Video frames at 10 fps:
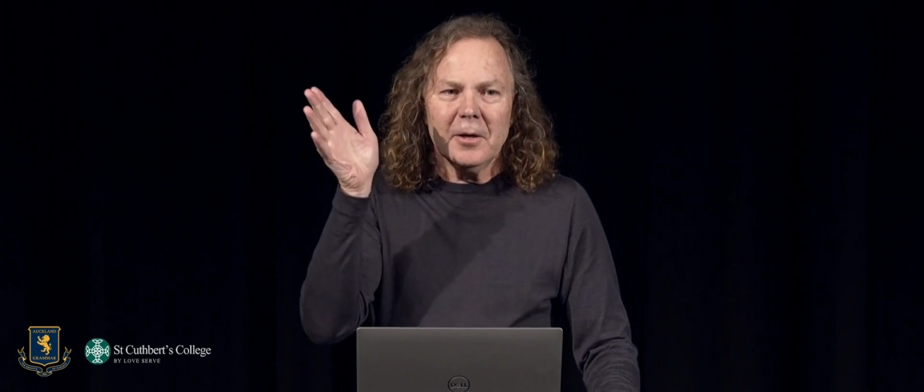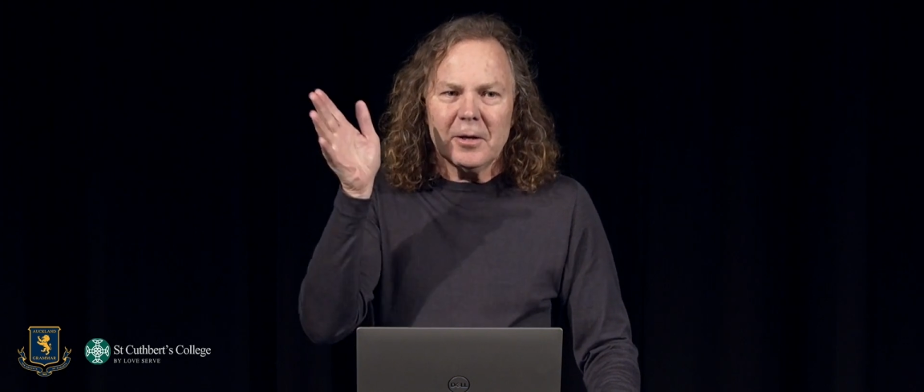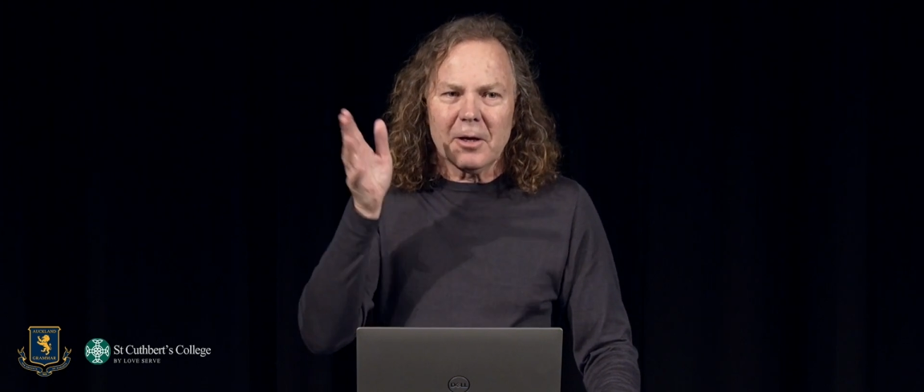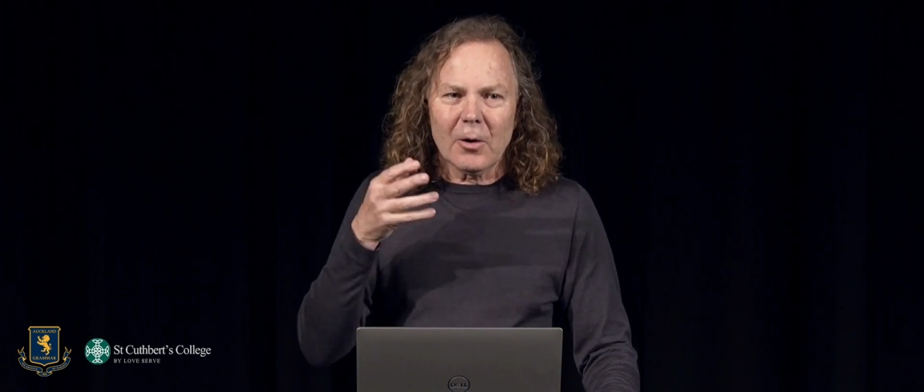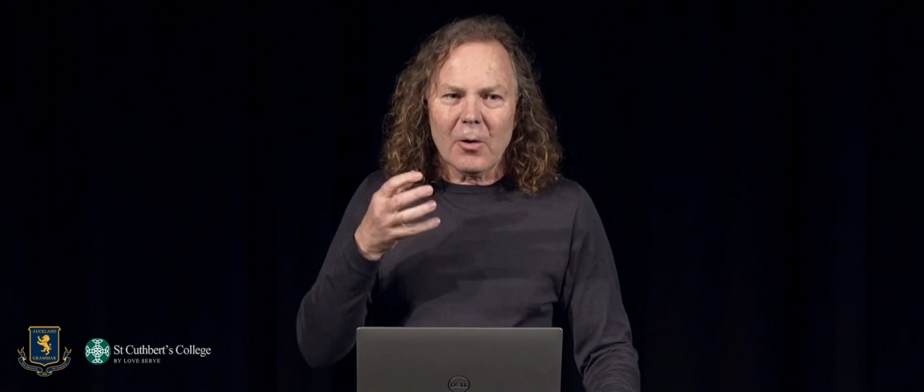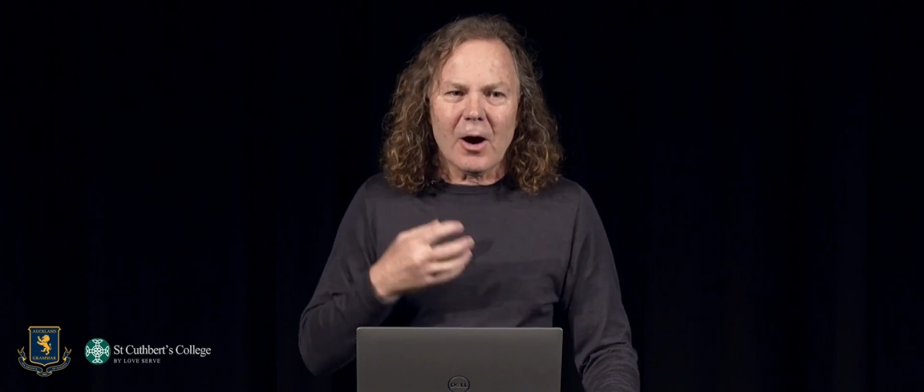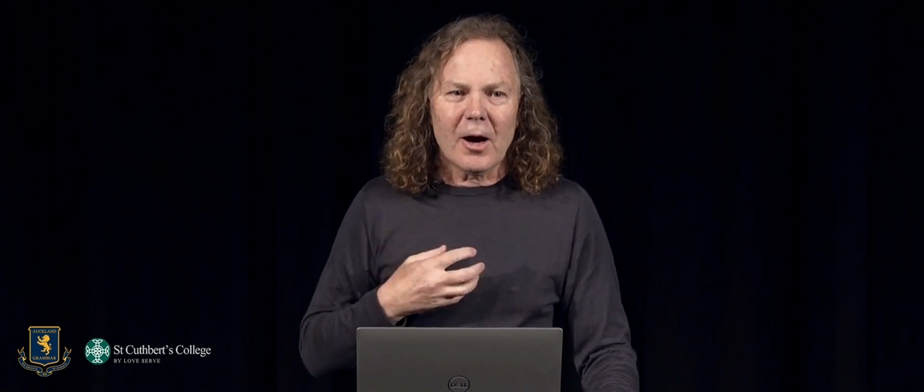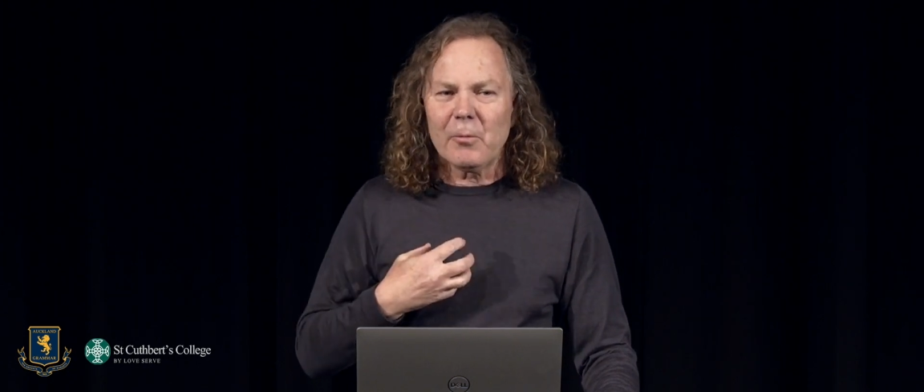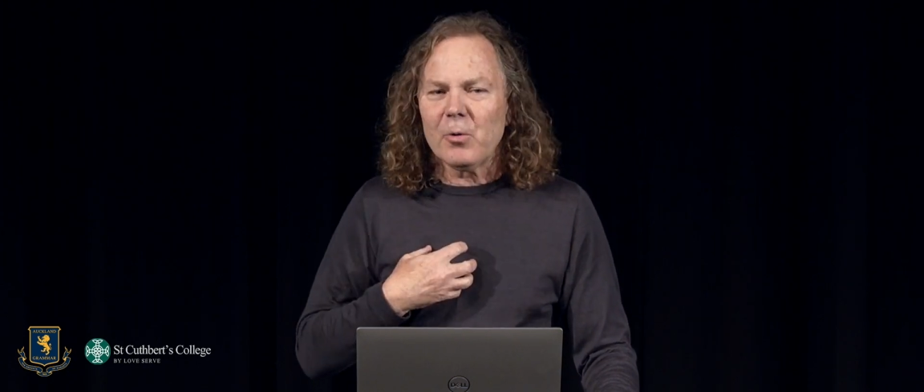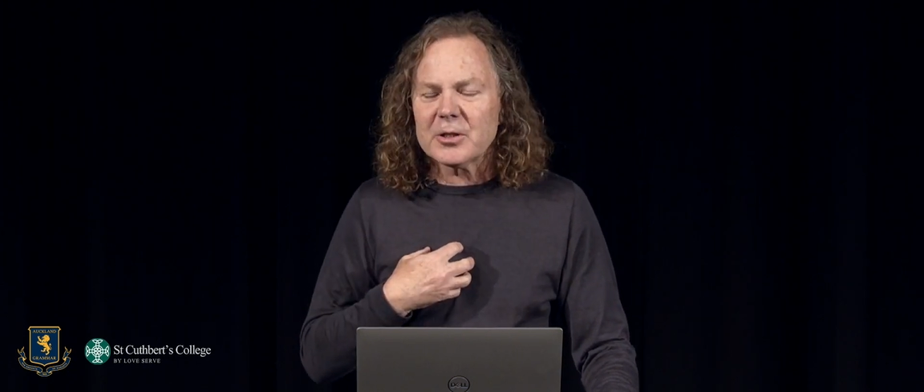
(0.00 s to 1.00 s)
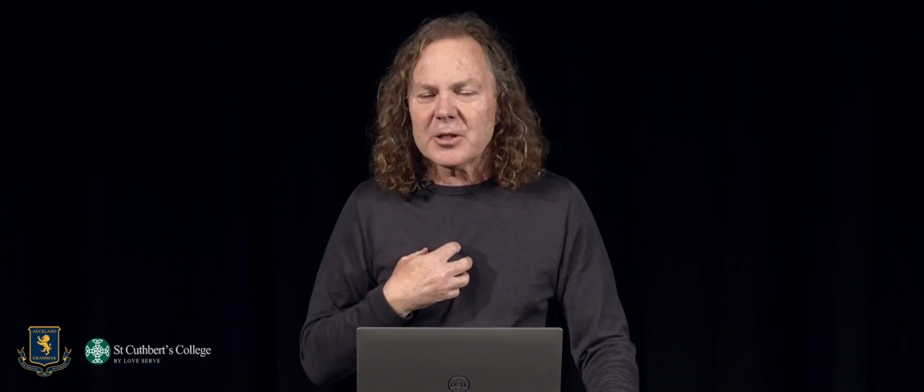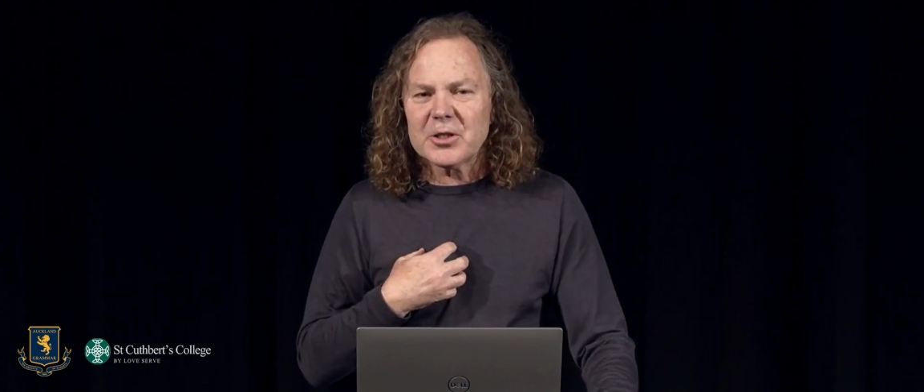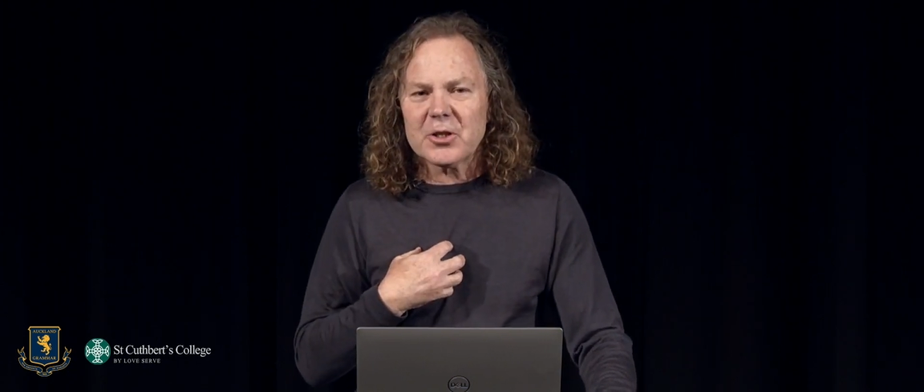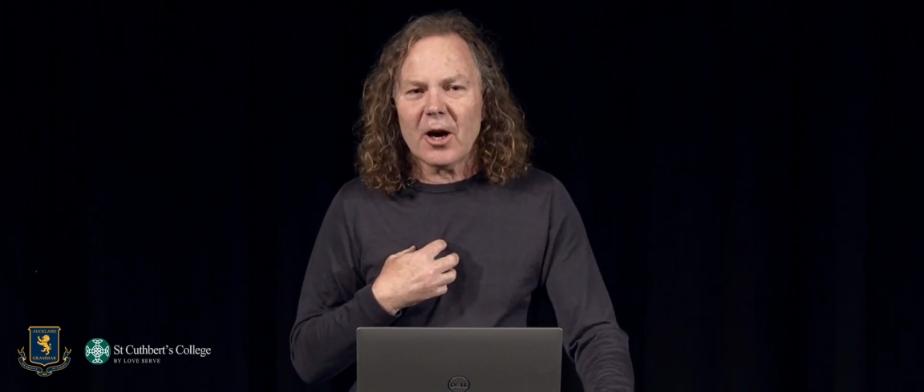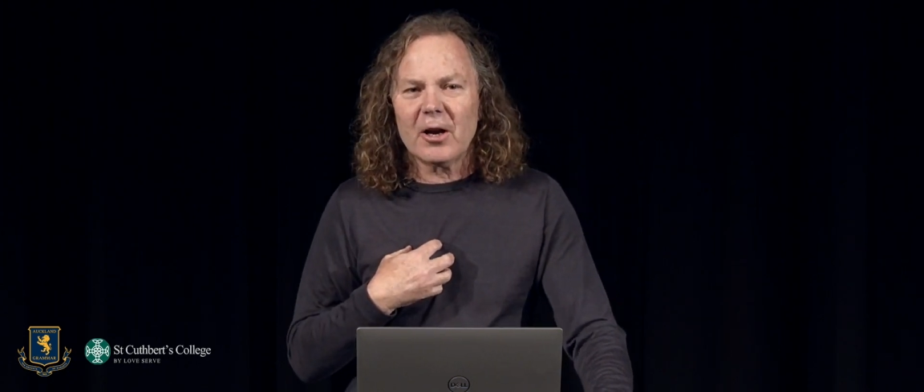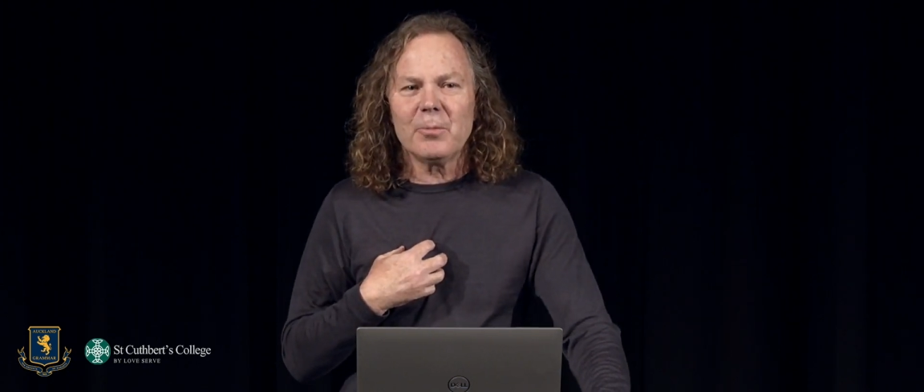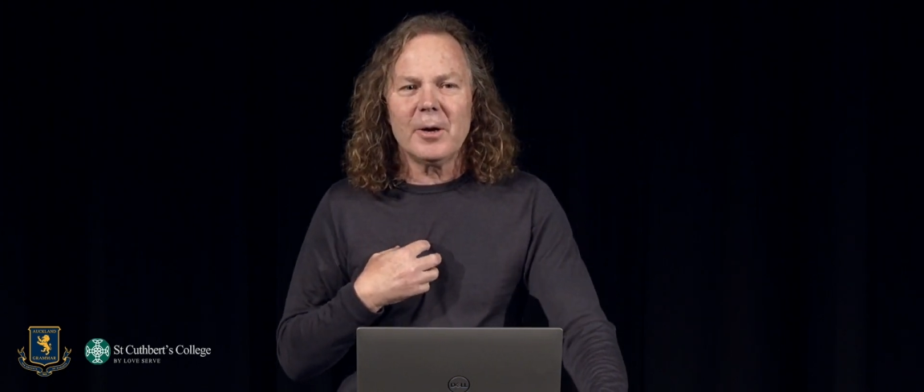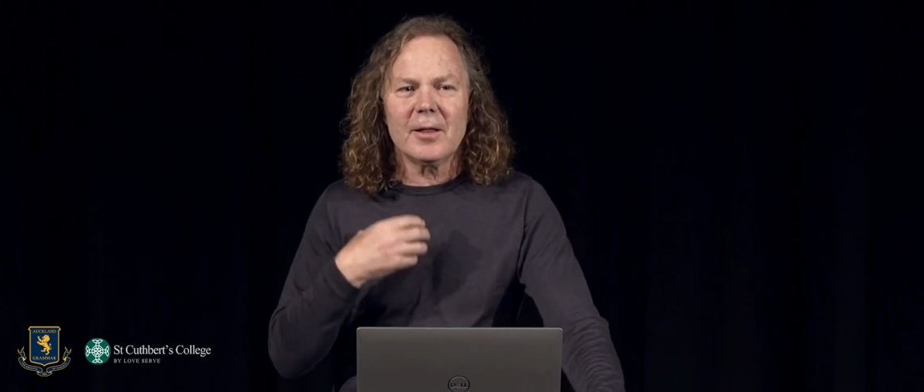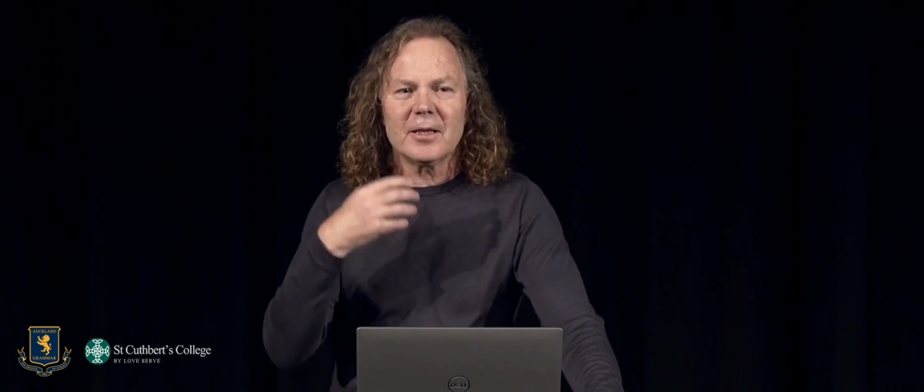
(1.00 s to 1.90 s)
was inside of me.